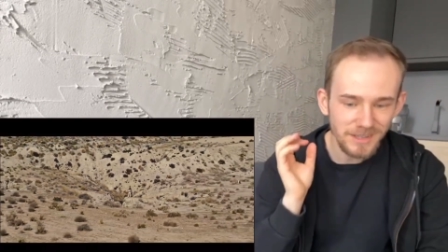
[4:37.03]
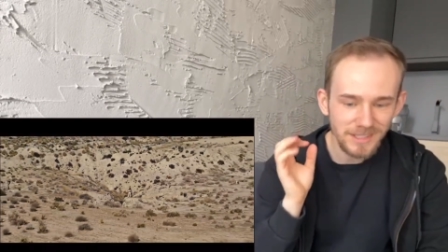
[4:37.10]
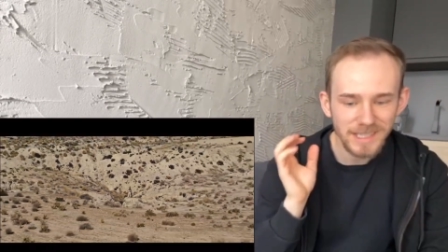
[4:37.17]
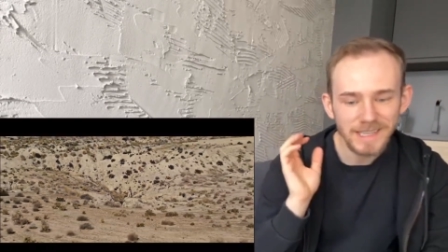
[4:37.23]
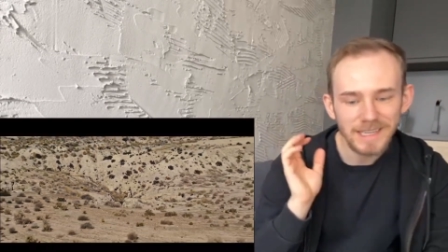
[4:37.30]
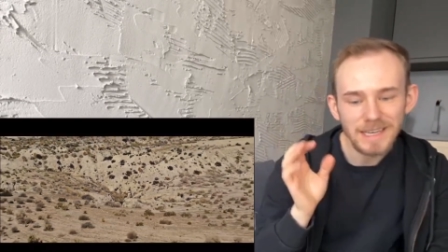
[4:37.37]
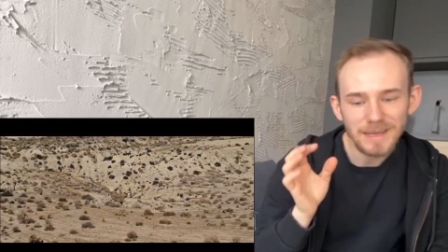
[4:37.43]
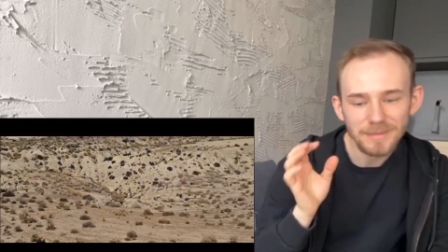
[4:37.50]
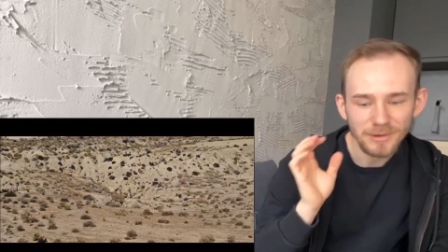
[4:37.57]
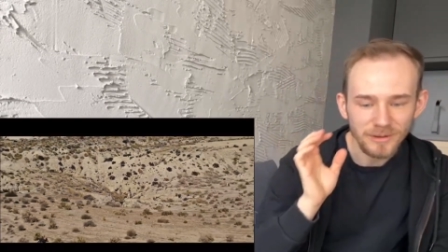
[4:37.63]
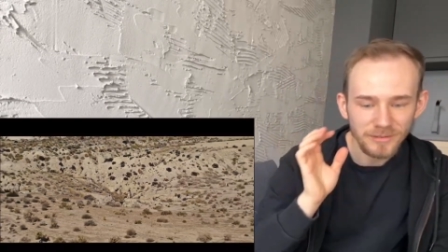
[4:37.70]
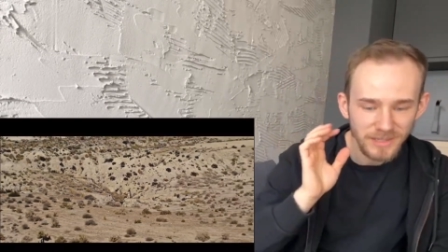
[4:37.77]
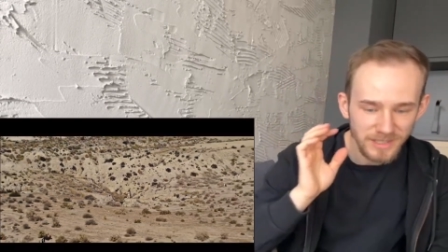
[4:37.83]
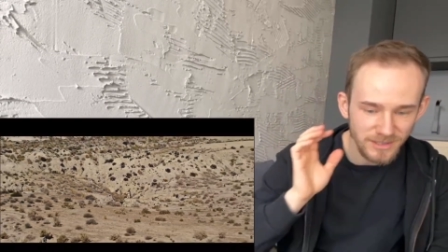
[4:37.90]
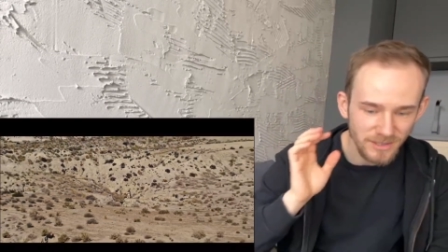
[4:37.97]
a clip
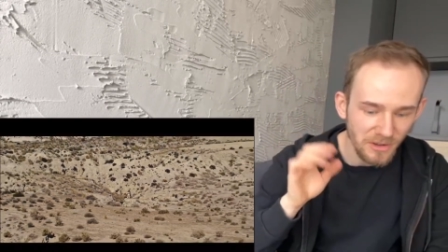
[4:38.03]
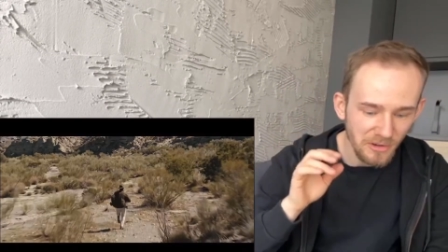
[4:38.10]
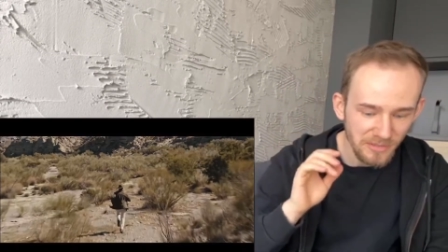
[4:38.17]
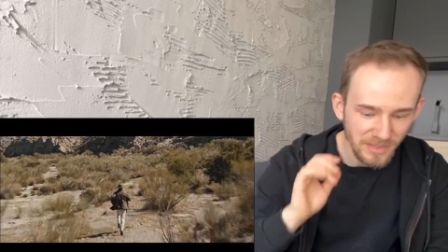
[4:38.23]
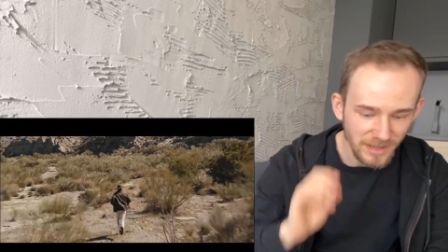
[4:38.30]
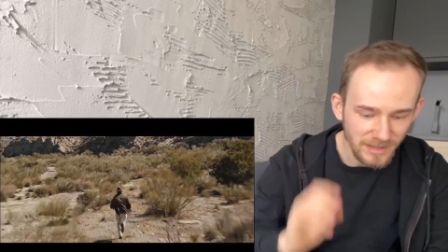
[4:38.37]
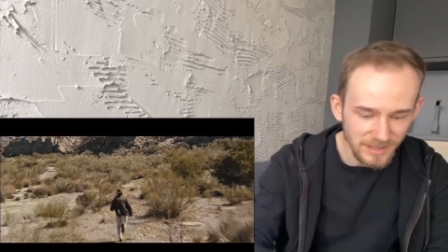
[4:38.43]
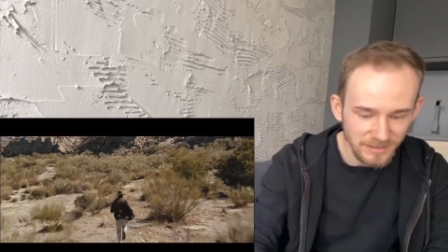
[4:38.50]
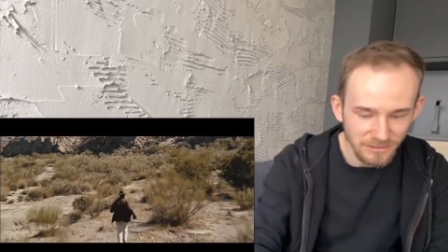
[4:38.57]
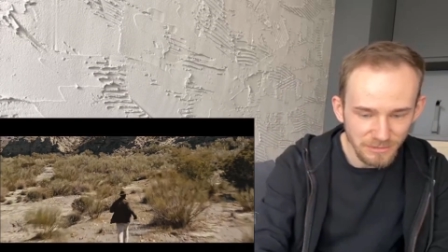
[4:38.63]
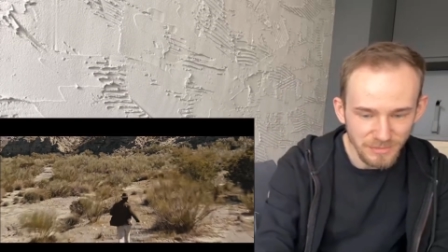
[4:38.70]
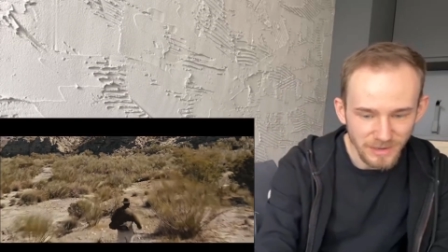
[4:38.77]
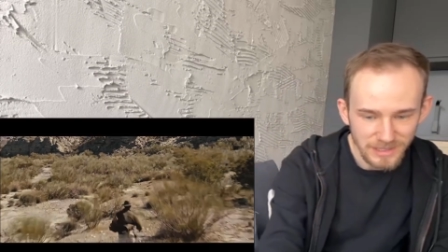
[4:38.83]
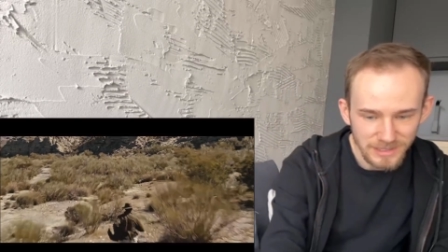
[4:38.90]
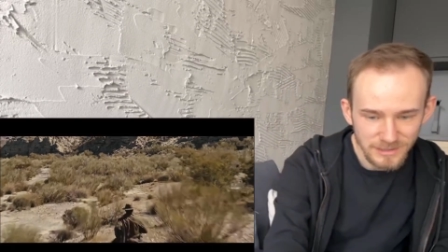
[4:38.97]
of a song that it
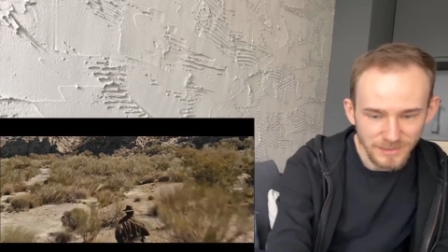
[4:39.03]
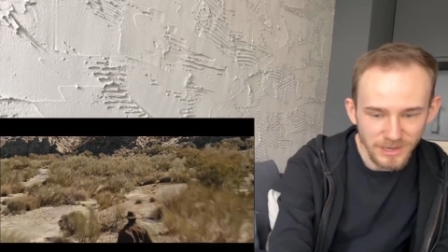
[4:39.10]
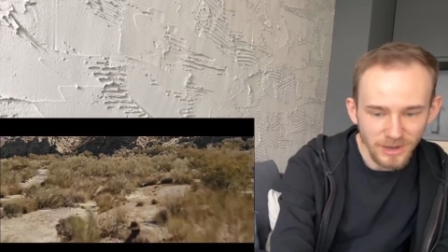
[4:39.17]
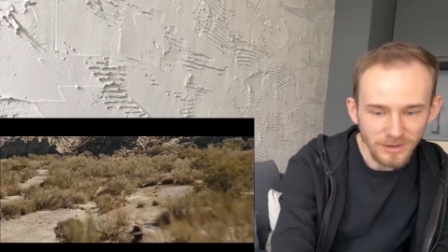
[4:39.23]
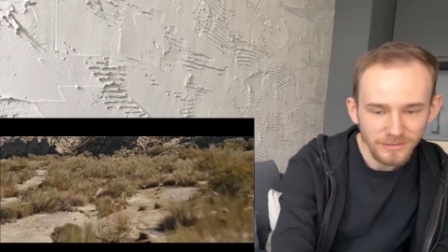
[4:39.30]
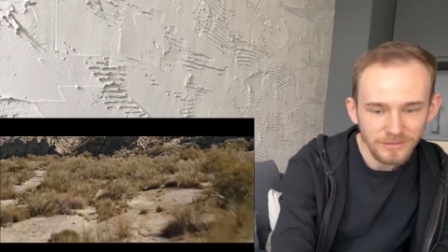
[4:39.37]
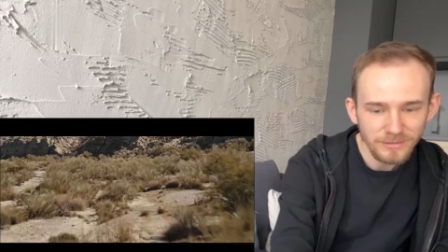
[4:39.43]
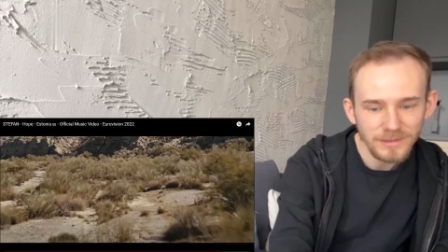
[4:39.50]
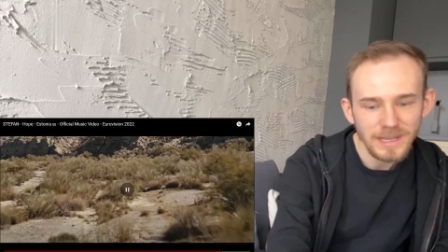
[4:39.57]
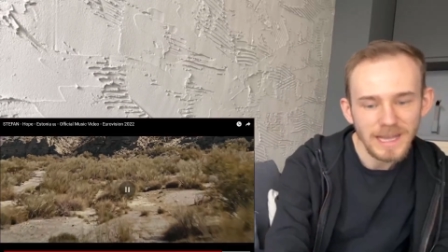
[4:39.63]
reminds me of.